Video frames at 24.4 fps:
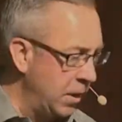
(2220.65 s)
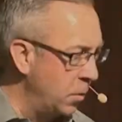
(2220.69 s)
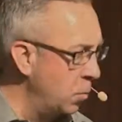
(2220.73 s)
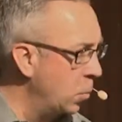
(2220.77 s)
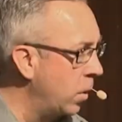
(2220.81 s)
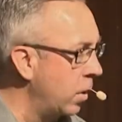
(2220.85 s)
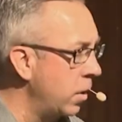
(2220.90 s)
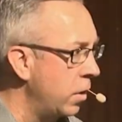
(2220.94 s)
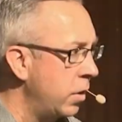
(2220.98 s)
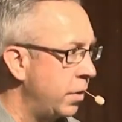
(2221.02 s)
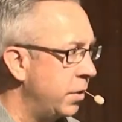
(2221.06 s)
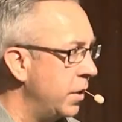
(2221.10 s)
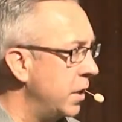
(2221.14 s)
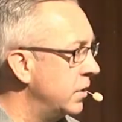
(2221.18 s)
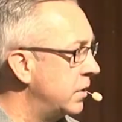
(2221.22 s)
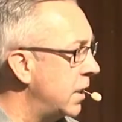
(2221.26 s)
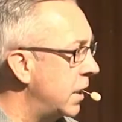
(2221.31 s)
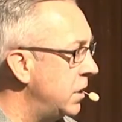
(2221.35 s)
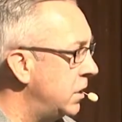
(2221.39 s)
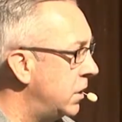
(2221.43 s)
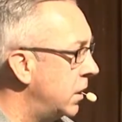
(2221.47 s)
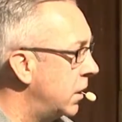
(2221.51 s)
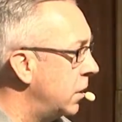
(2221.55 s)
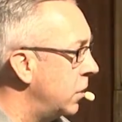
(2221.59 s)
One of the things I
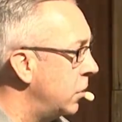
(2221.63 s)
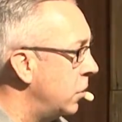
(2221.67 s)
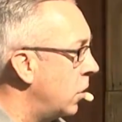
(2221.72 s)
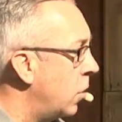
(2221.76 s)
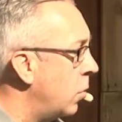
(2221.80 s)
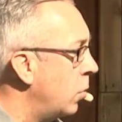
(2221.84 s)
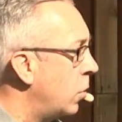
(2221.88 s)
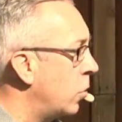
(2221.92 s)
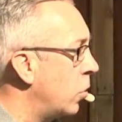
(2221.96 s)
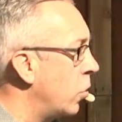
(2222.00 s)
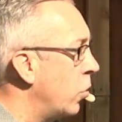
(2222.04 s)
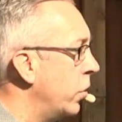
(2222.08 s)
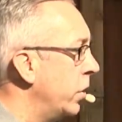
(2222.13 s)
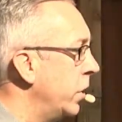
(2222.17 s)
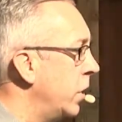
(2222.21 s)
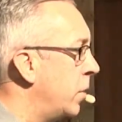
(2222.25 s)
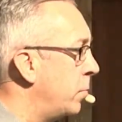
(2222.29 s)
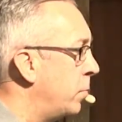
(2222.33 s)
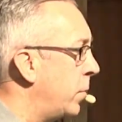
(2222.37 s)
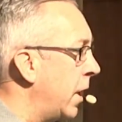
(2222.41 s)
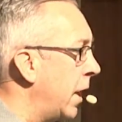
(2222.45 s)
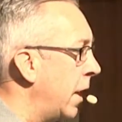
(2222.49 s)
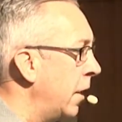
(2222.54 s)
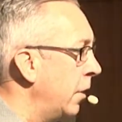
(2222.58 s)
didn't know growing up,
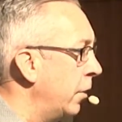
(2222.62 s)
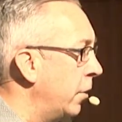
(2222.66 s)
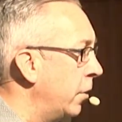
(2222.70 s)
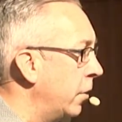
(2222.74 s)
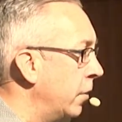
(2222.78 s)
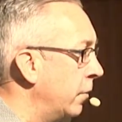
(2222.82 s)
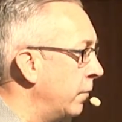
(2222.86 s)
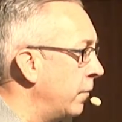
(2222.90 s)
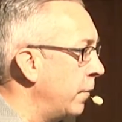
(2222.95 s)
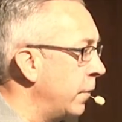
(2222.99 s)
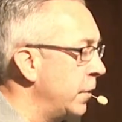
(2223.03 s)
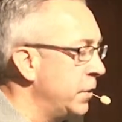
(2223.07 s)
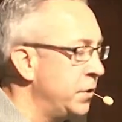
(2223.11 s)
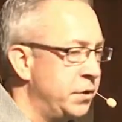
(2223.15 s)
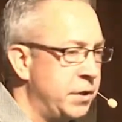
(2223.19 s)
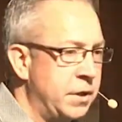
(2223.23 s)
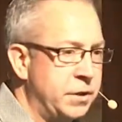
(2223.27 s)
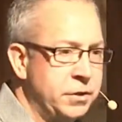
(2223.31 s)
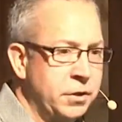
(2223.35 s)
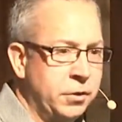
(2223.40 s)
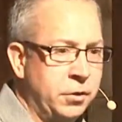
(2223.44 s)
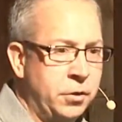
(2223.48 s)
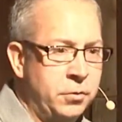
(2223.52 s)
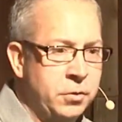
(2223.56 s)
but I learned 1
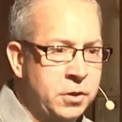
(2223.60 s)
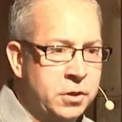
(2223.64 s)
Thessalonians